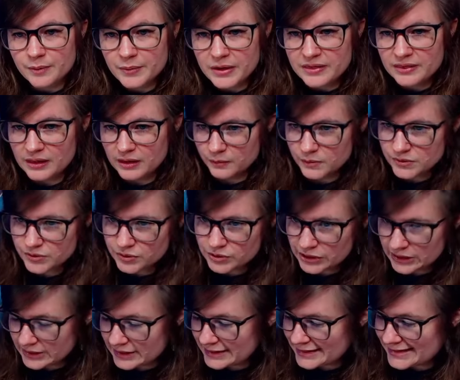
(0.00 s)
and then was
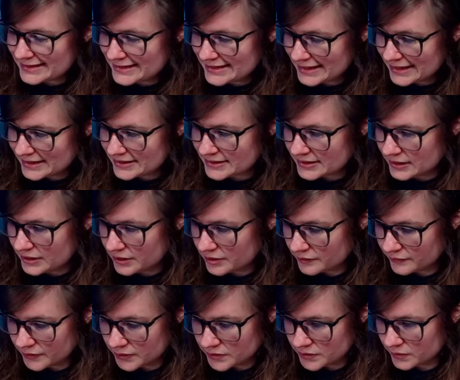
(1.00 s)
rejected. 6
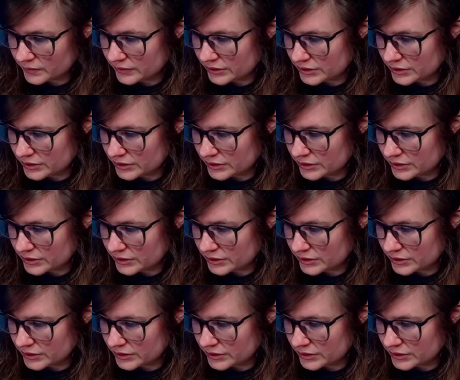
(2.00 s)
interviews. Holy